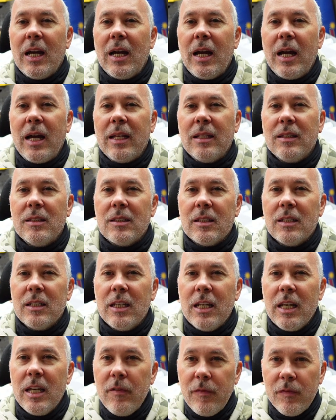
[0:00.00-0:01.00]
And
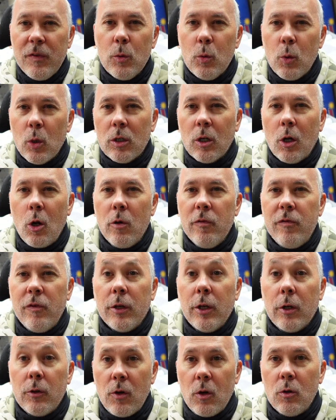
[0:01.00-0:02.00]
if you want to go
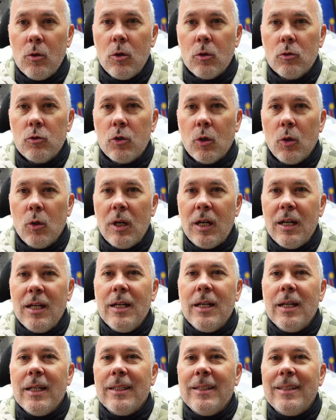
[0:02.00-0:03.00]
for your own controller,
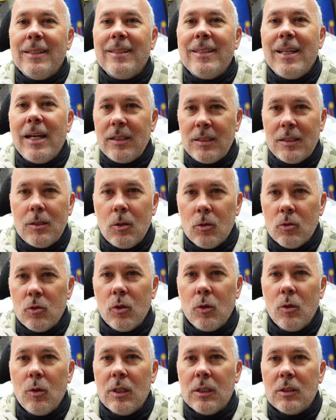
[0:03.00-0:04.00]
test
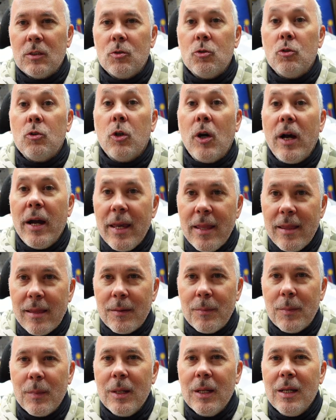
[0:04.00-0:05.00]
controllers, try
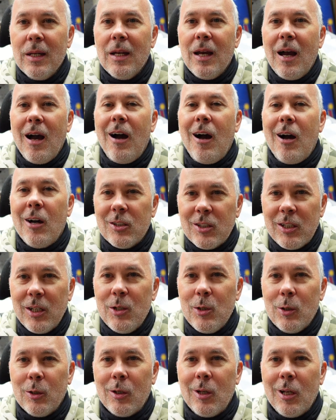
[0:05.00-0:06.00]
them. Ask
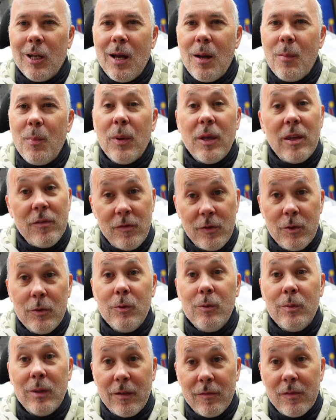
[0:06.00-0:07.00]
in your club if you
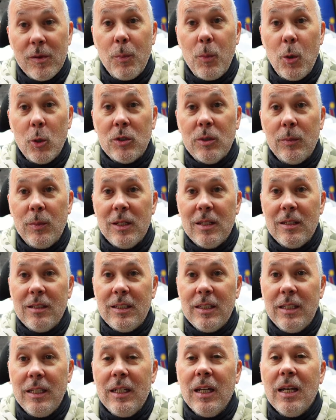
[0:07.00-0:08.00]
have the
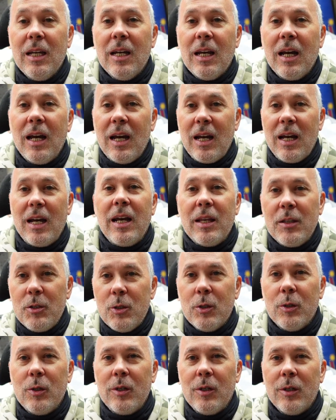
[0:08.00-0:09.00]
possibility and
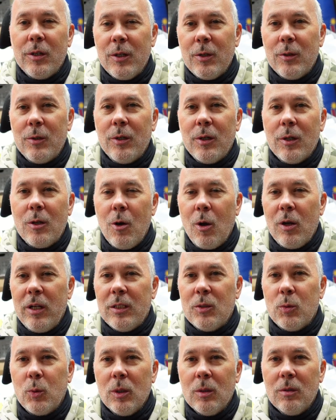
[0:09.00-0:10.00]
your
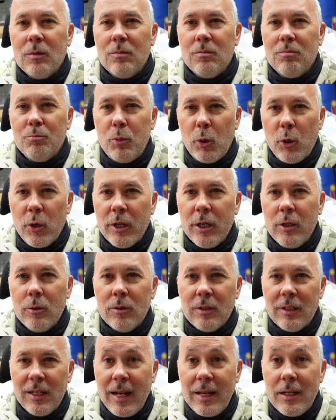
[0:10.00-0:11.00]
colleagues will borrow
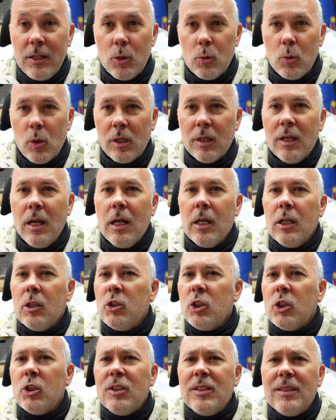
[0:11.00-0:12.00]
you and lend you one.
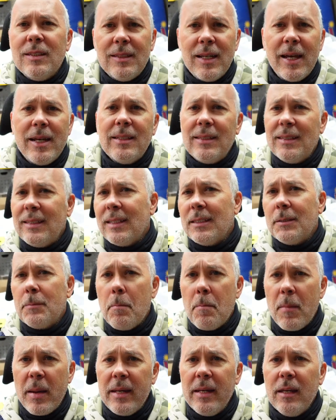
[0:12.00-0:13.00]
Just test as
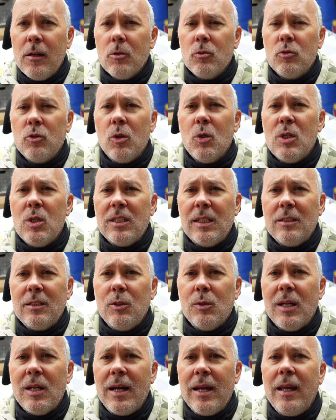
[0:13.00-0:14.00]
many controllers as
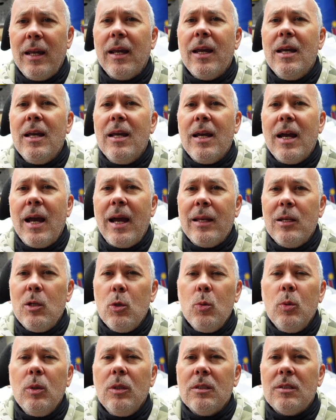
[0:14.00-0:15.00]
you like, and
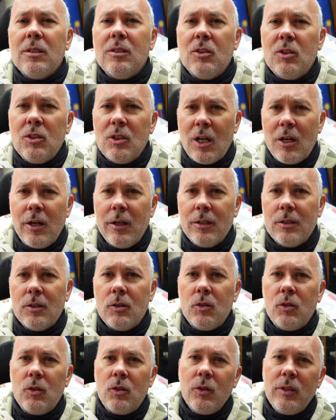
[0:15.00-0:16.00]
you will start
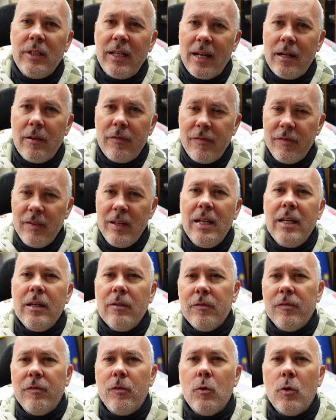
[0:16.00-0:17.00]
to get a
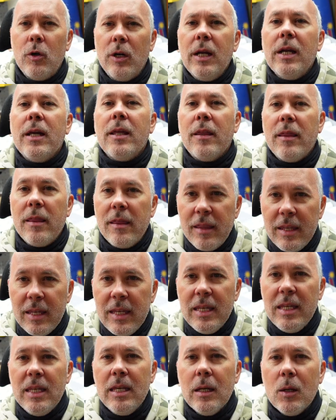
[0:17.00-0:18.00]
feeling for
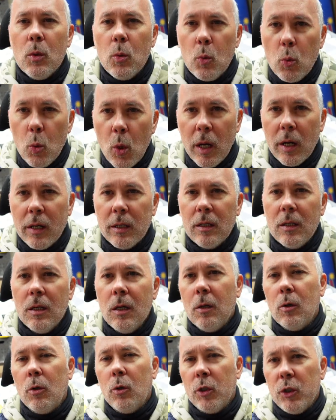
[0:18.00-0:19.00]
the one
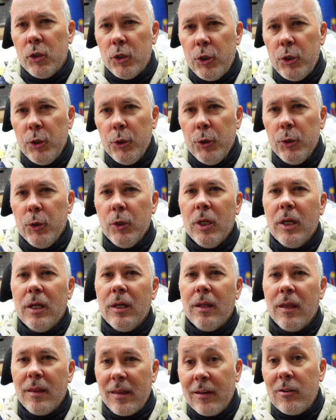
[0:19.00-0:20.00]
or two
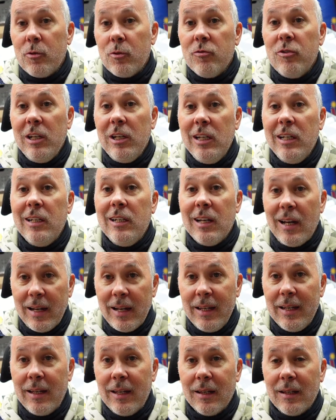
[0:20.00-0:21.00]
that you really
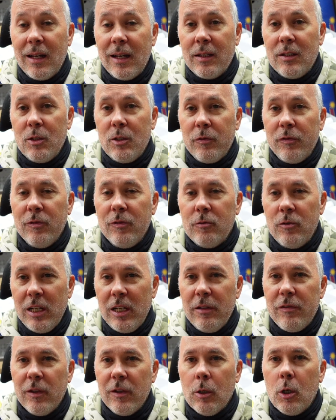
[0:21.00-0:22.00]
like and you
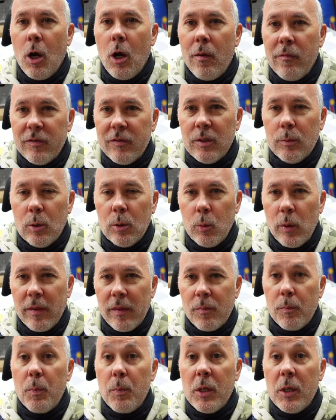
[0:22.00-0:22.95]
really feel comfortable with.